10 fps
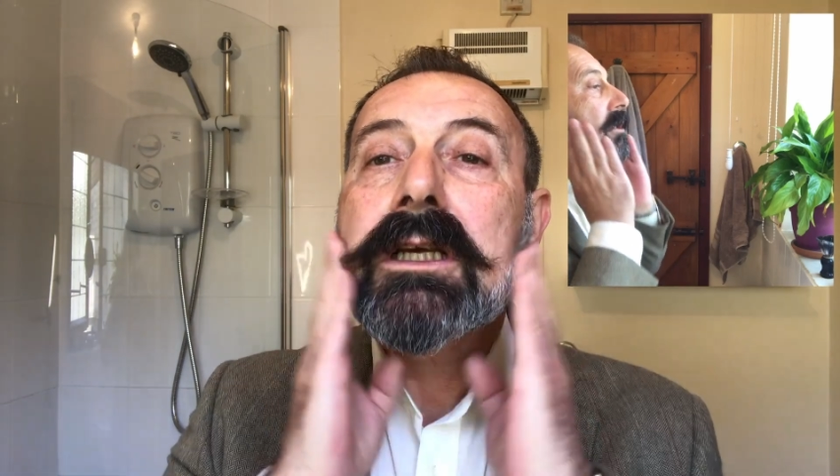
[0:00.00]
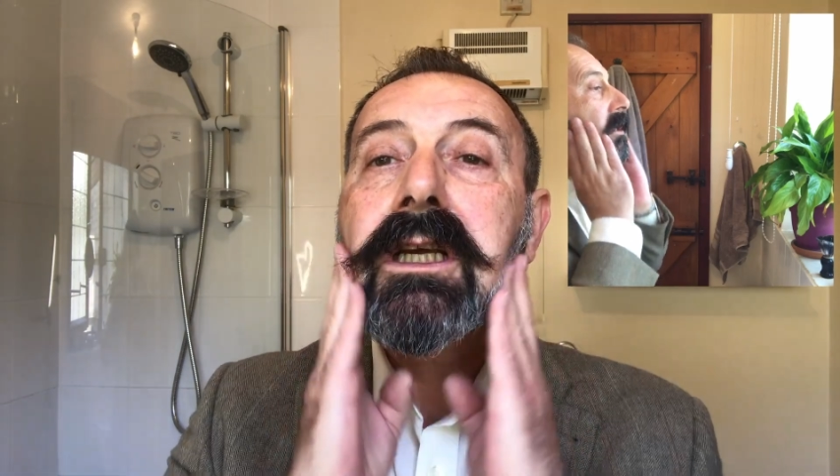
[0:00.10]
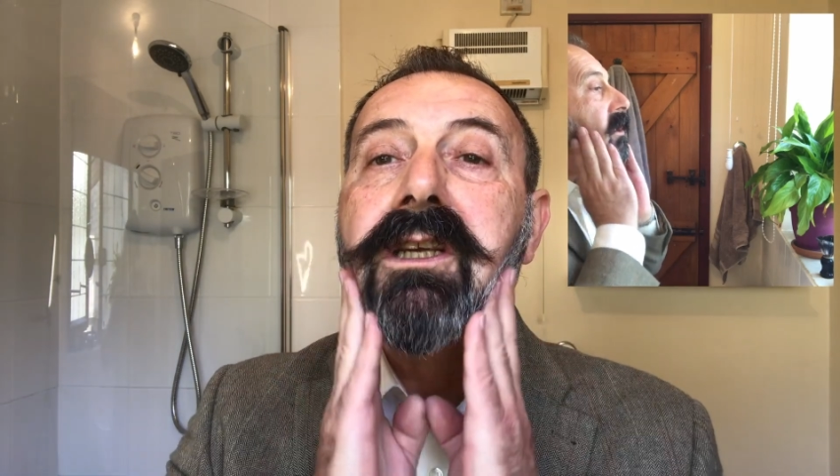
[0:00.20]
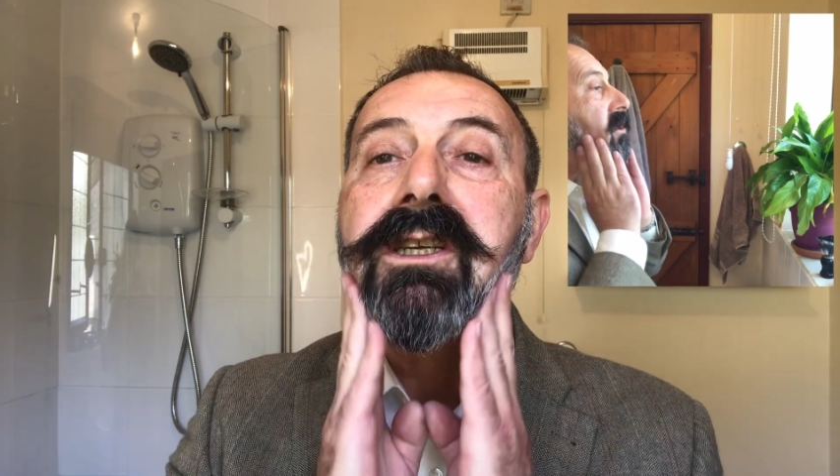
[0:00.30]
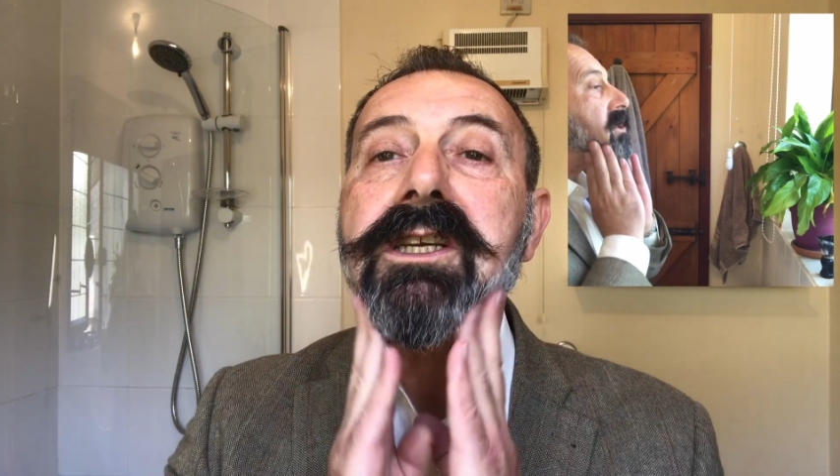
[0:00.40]

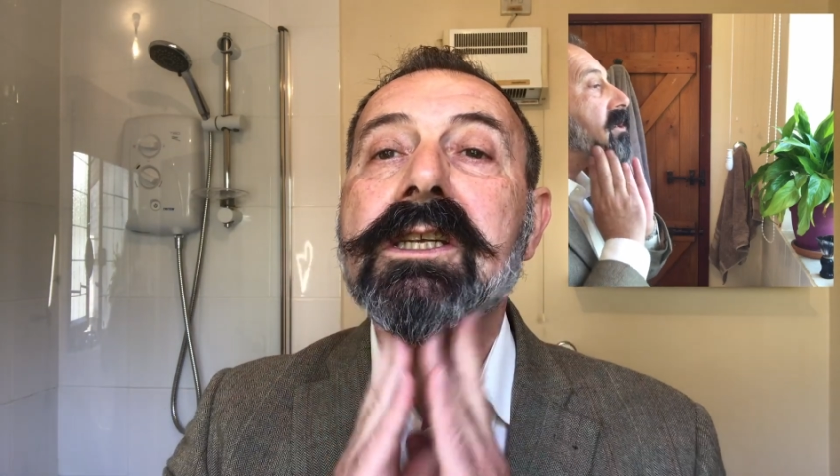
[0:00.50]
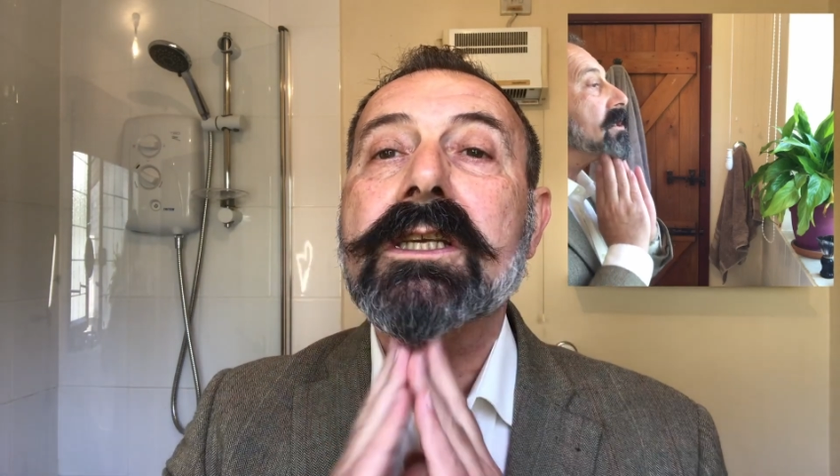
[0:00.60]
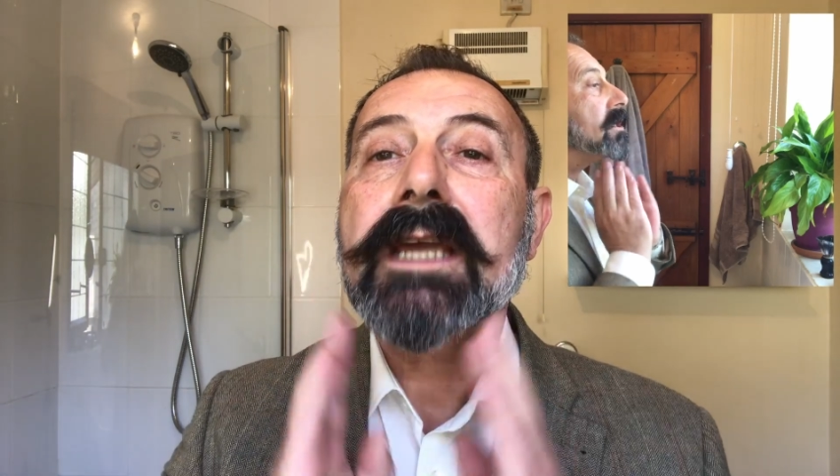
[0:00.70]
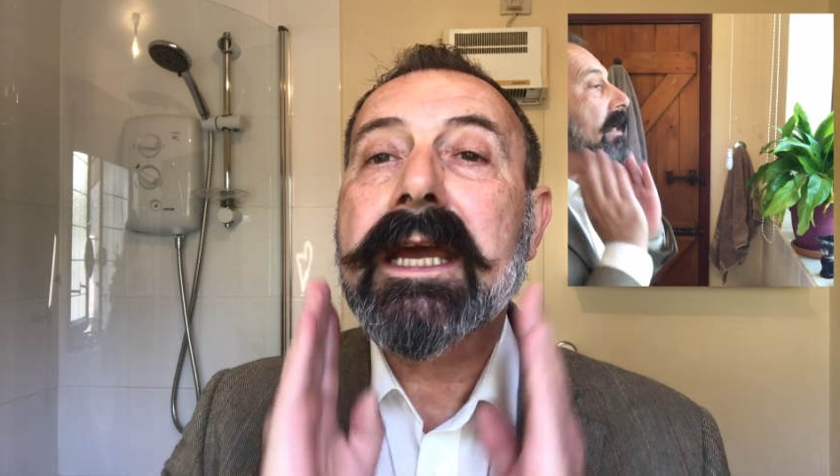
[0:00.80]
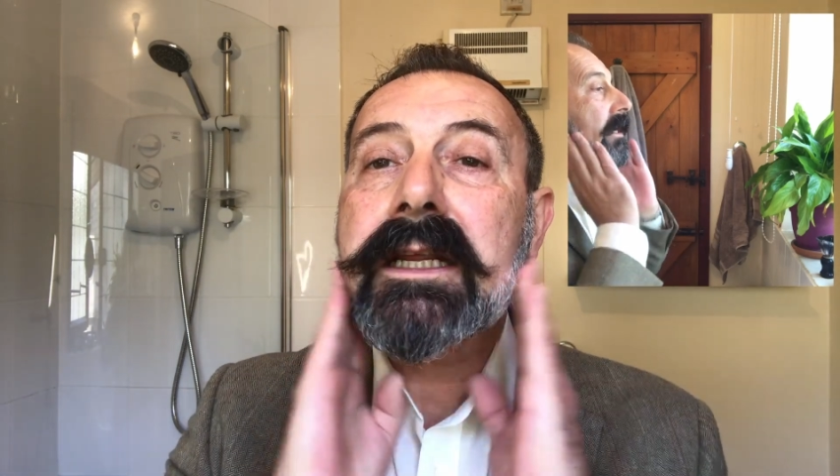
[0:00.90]
It's just to
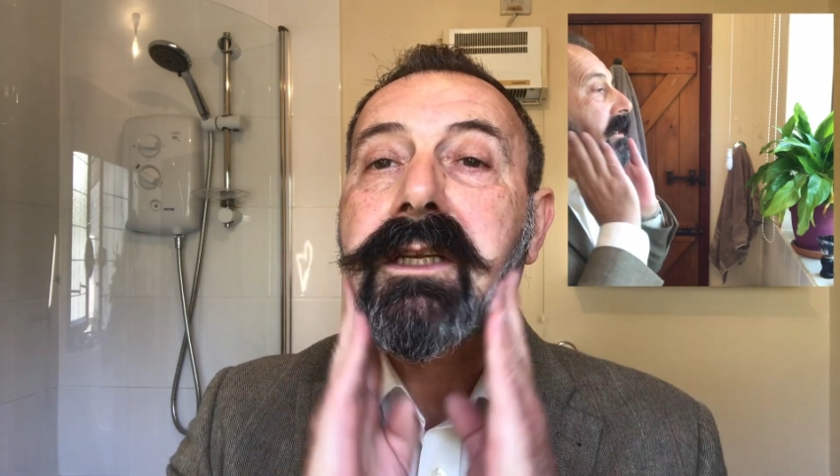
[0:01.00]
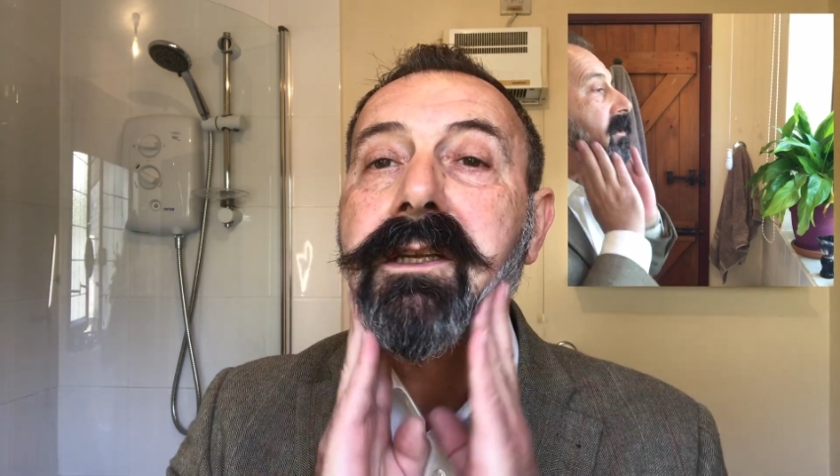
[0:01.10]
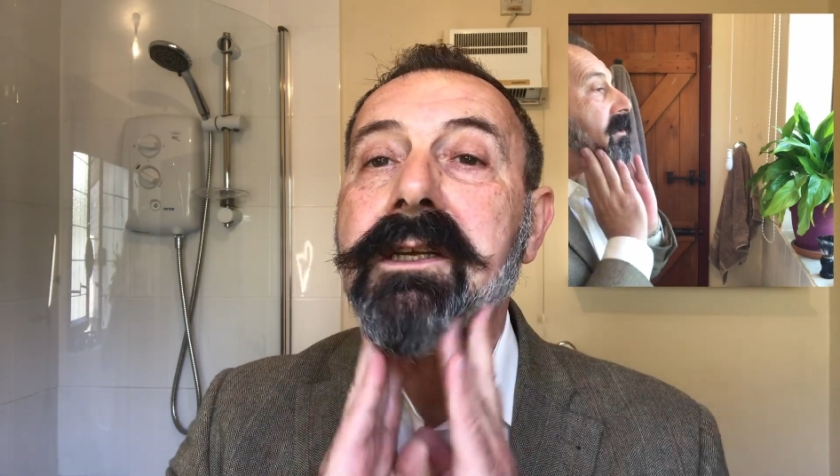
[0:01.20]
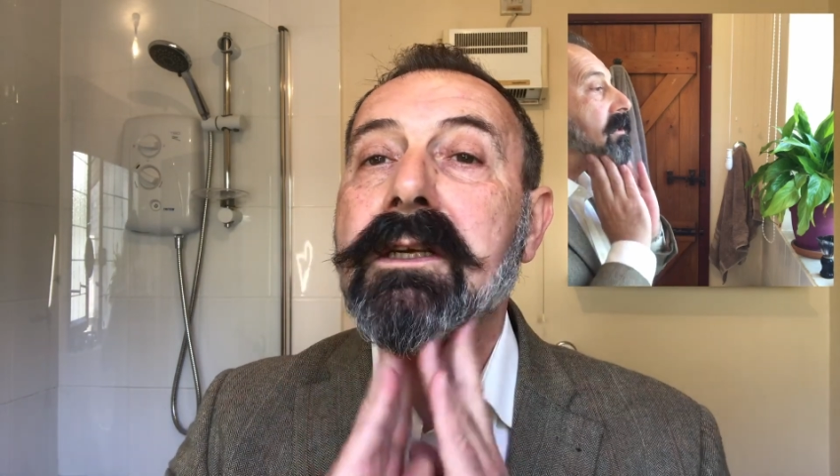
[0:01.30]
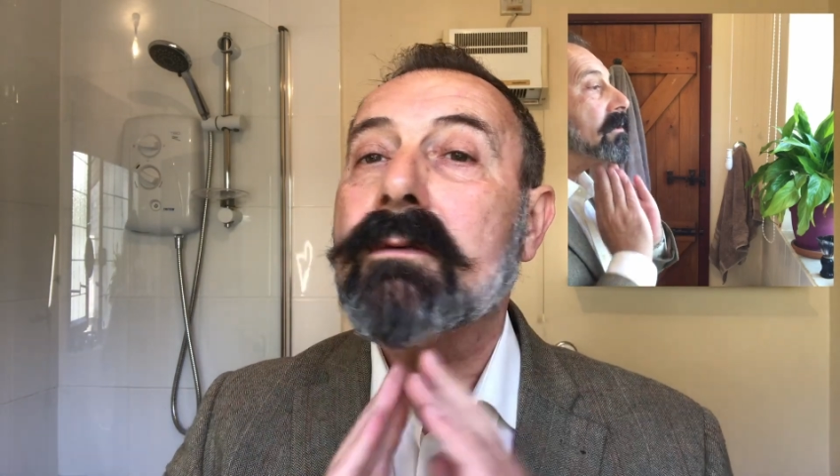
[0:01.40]
get it
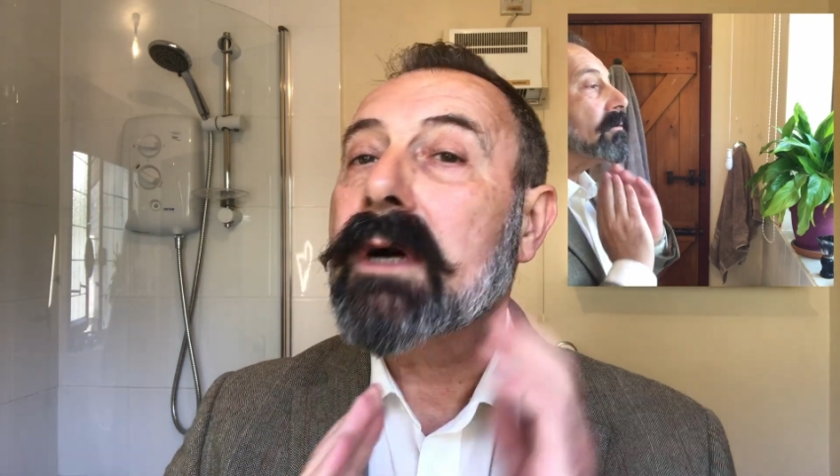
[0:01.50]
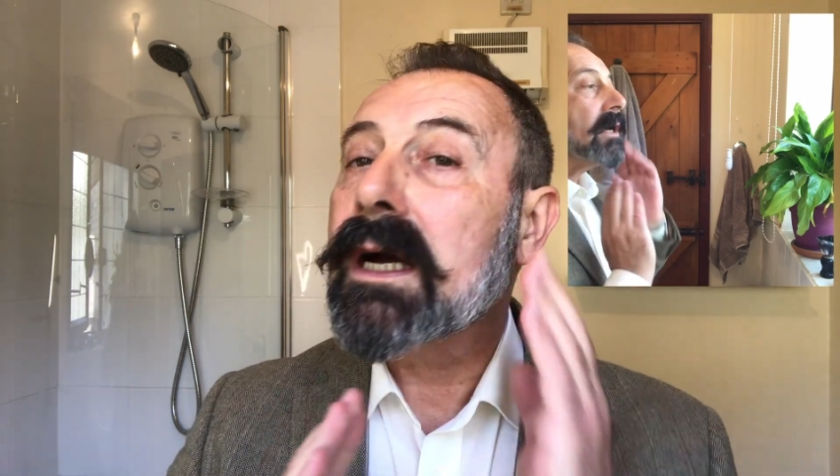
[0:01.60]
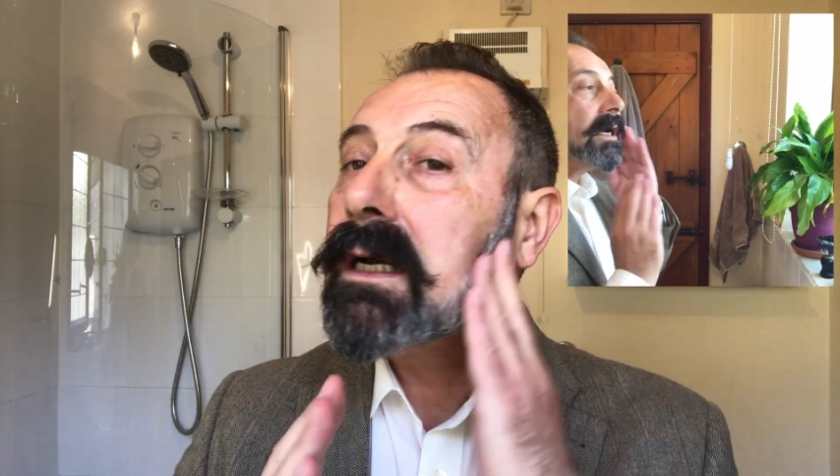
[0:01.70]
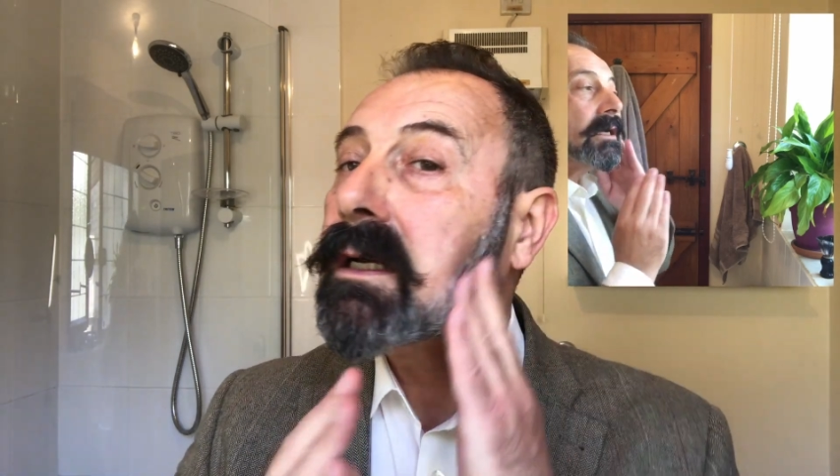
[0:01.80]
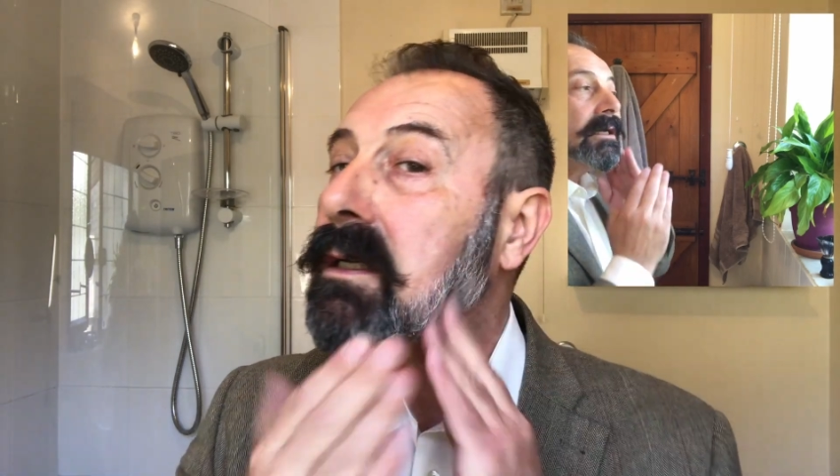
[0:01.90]
to